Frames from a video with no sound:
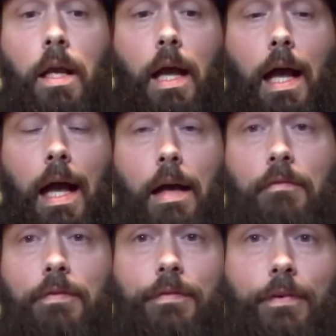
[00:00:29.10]

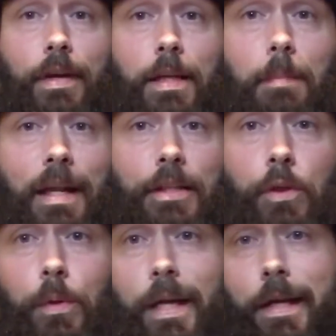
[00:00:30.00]
For anybody
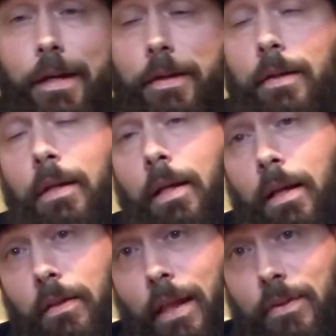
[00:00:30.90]
new here,
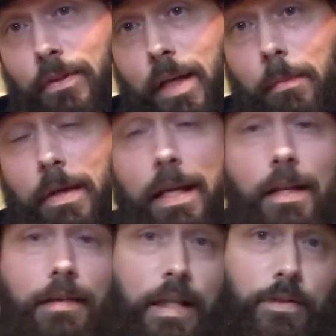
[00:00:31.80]
thanks for coming
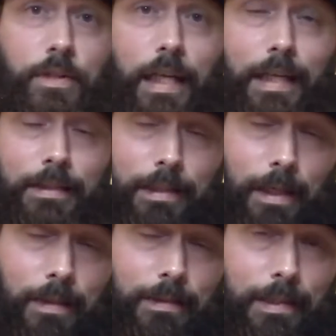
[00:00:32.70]
in. Thanks for checking out the
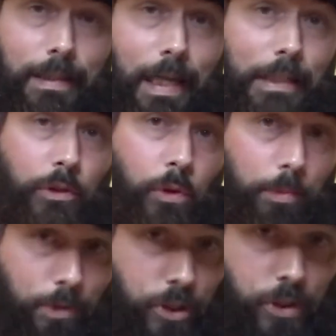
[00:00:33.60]
content. I do
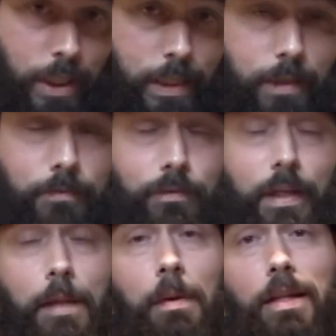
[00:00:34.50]
appreciate it.
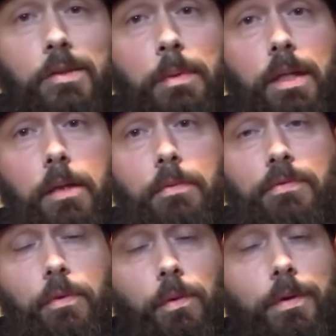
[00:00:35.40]
For anybody that's been here
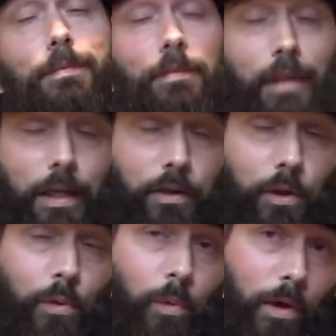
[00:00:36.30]
before, thank
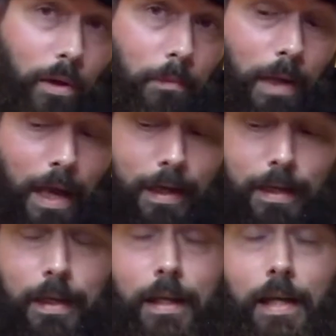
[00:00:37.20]
you. Welcome back.